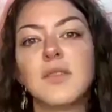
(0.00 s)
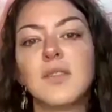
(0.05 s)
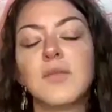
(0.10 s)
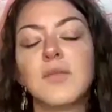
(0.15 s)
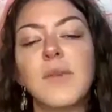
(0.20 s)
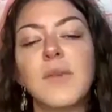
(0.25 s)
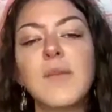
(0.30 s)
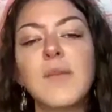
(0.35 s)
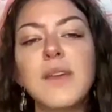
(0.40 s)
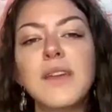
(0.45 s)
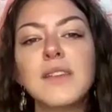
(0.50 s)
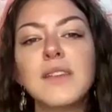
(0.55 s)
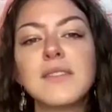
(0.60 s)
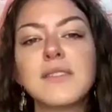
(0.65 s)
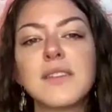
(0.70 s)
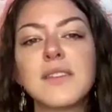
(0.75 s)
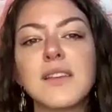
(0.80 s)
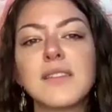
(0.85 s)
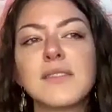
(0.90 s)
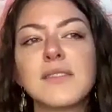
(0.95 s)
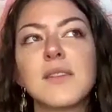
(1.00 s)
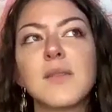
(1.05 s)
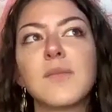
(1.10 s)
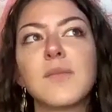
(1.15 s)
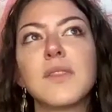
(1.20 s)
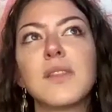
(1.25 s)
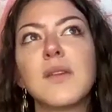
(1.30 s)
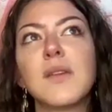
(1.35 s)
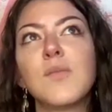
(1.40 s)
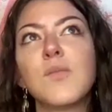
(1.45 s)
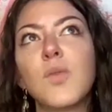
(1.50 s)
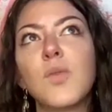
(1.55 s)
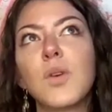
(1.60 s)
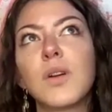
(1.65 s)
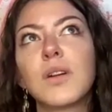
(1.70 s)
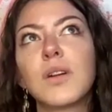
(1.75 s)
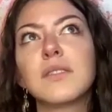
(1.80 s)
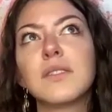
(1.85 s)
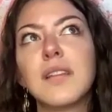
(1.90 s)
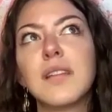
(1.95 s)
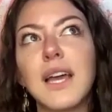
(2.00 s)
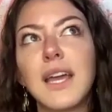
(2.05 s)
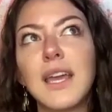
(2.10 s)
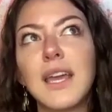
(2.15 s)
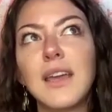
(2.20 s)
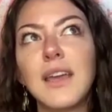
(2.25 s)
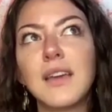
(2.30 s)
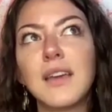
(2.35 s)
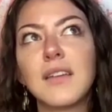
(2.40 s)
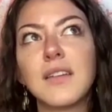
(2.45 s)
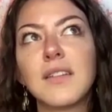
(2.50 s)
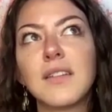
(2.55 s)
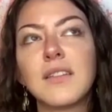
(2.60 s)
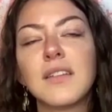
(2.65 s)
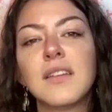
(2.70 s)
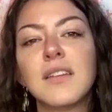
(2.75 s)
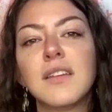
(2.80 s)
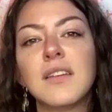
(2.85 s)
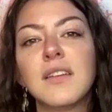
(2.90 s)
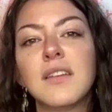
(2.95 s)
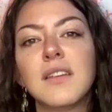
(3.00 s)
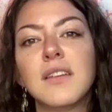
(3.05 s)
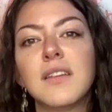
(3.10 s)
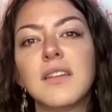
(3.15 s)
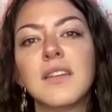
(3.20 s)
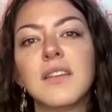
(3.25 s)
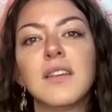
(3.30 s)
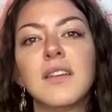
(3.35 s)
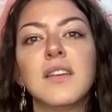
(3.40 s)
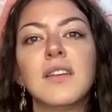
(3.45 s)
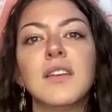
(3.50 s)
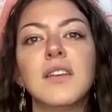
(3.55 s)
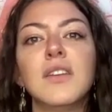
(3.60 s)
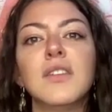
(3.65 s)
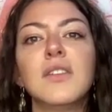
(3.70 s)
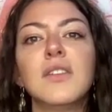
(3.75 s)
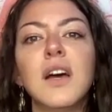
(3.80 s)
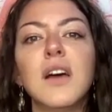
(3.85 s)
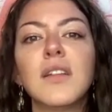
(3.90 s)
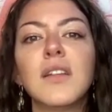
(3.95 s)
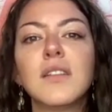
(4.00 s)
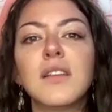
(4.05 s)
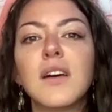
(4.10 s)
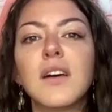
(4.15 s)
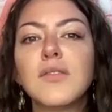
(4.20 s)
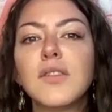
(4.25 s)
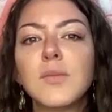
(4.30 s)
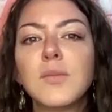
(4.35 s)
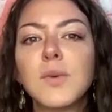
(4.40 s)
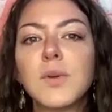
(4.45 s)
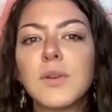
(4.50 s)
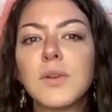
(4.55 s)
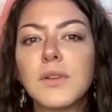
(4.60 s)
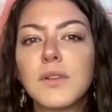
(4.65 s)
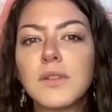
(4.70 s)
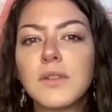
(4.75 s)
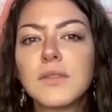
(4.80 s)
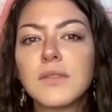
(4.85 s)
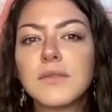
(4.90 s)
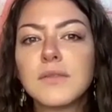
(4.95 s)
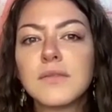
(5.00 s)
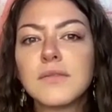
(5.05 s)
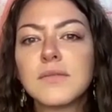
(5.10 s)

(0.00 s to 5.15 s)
Or maybe it says something more like, you're not lovable